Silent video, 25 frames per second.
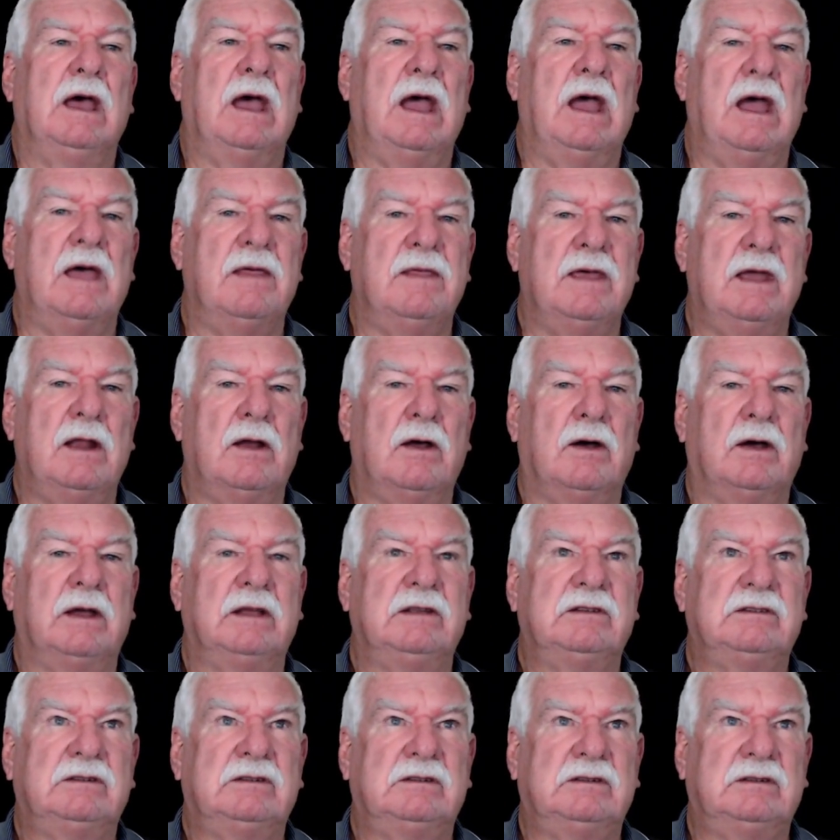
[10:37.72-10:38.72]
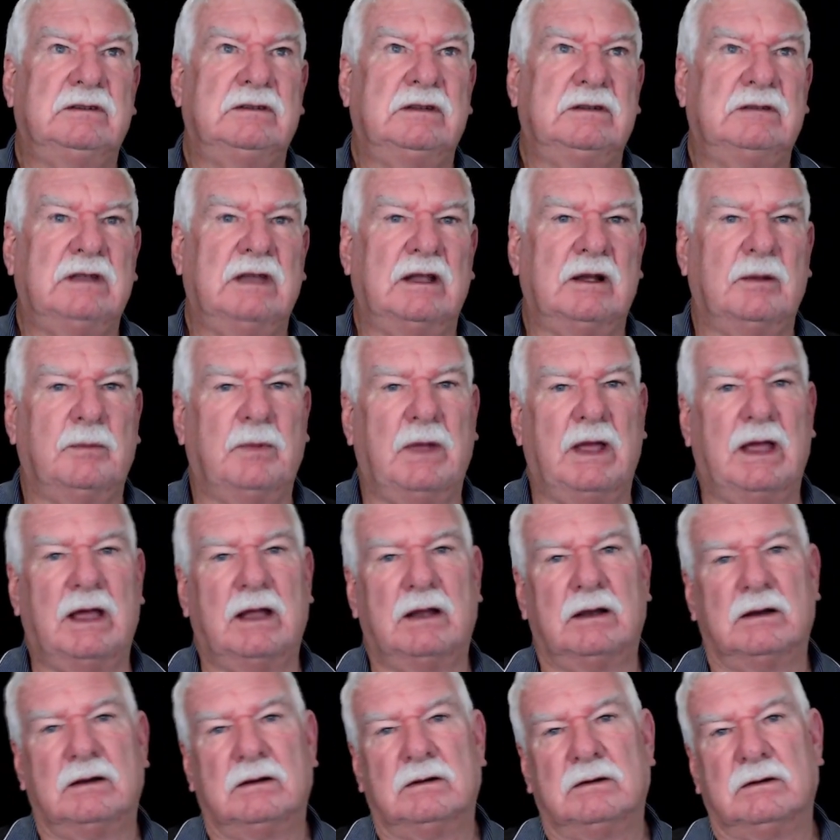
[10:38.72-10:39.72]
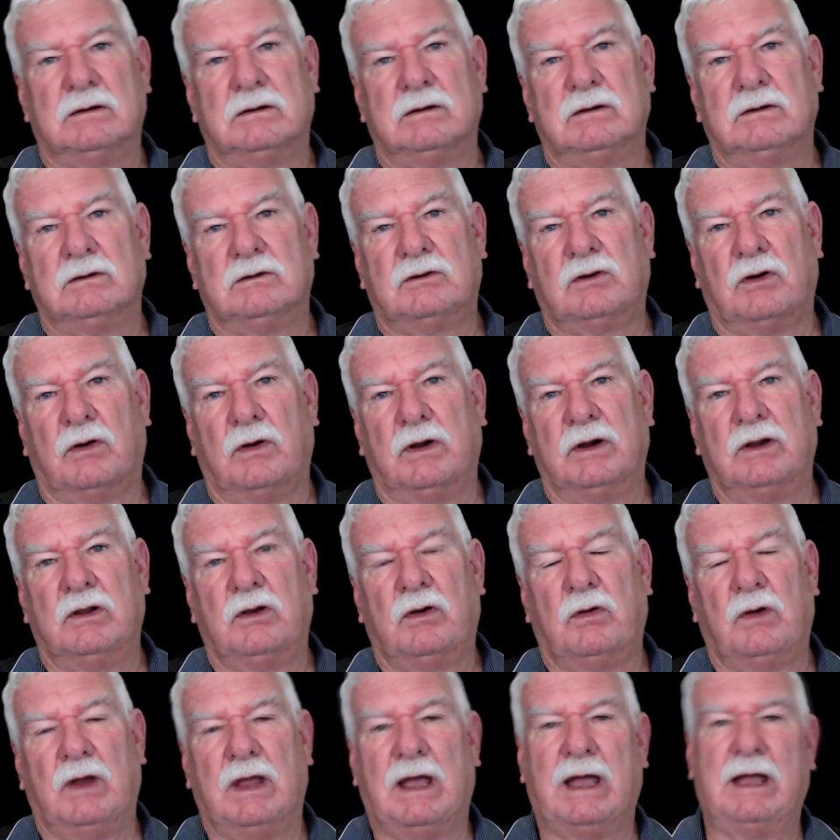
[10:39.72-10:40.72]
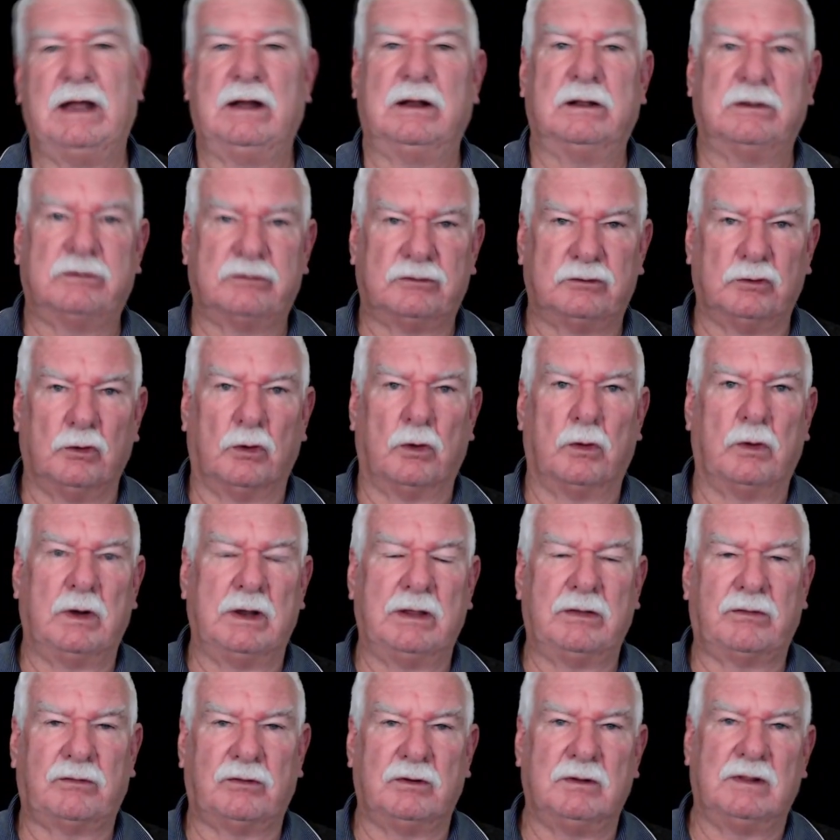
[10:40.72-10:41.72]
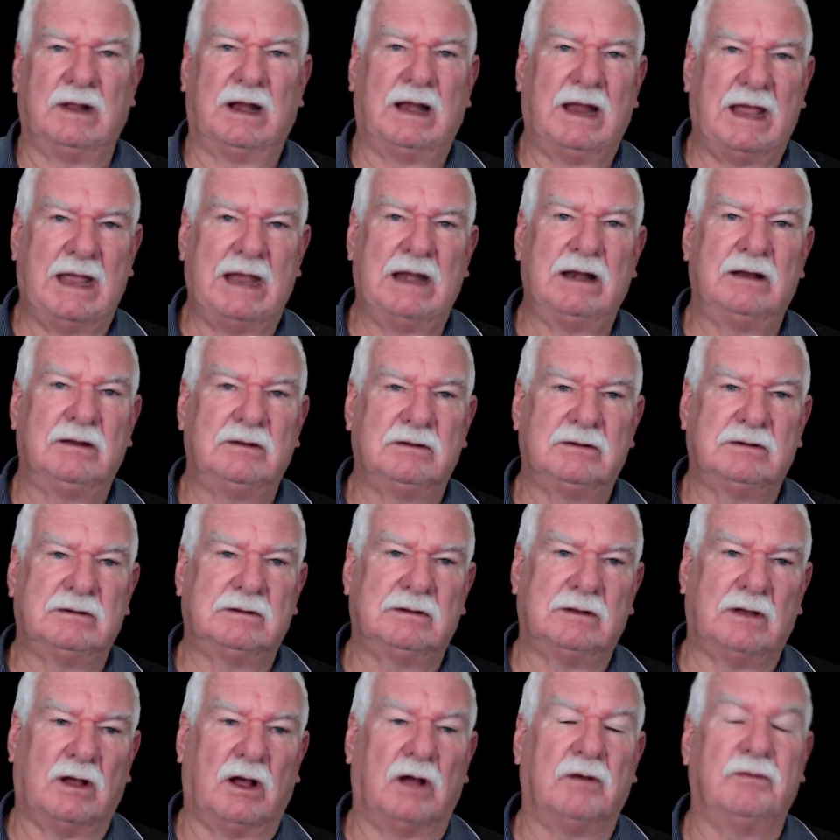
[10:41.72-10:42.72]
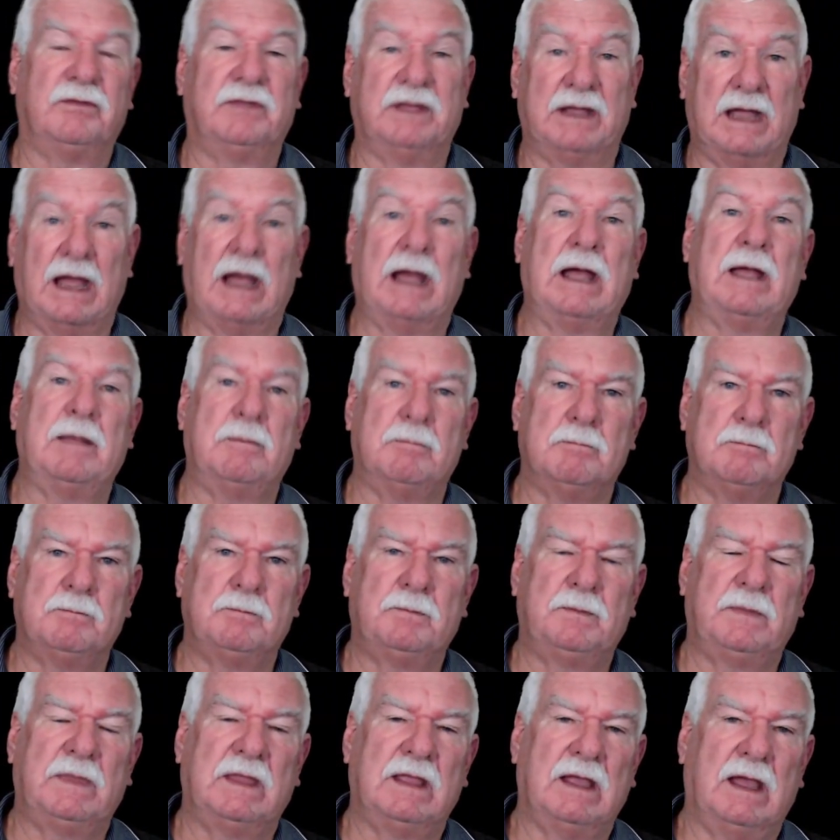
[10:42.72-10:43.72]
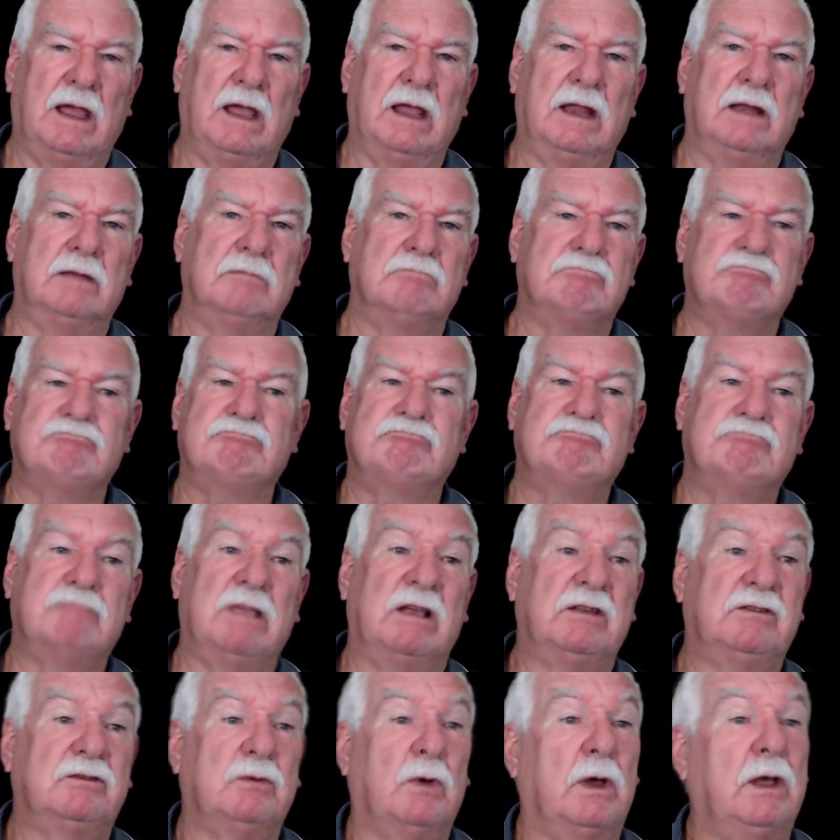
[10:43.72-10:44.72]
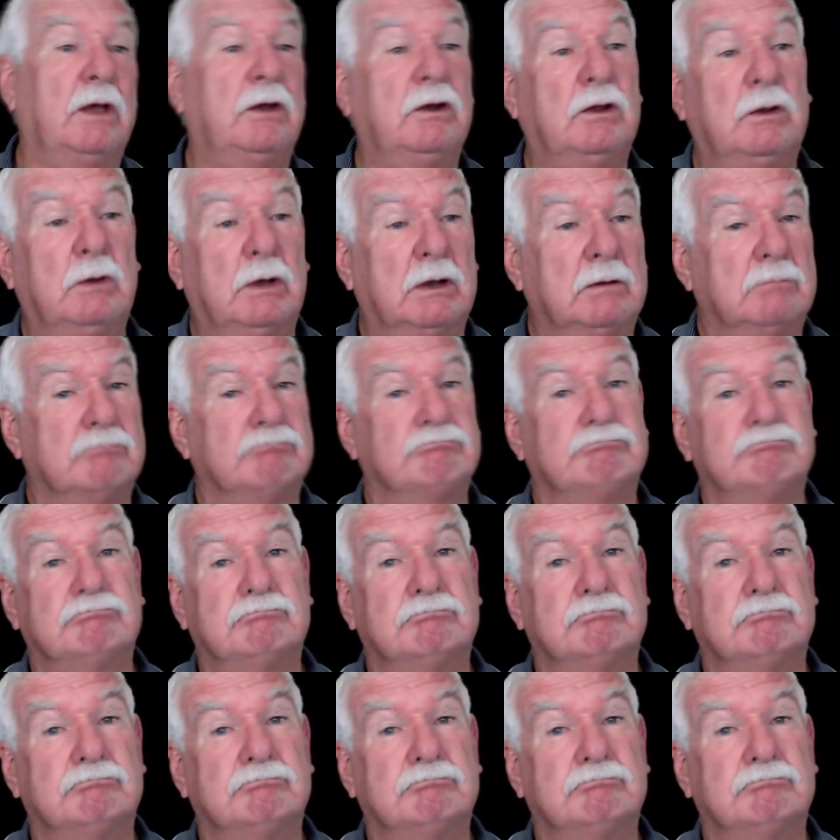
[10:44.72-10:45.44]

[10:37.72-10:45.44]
And then I set about trying to create a story through the lens of the game, and that's the way I do it.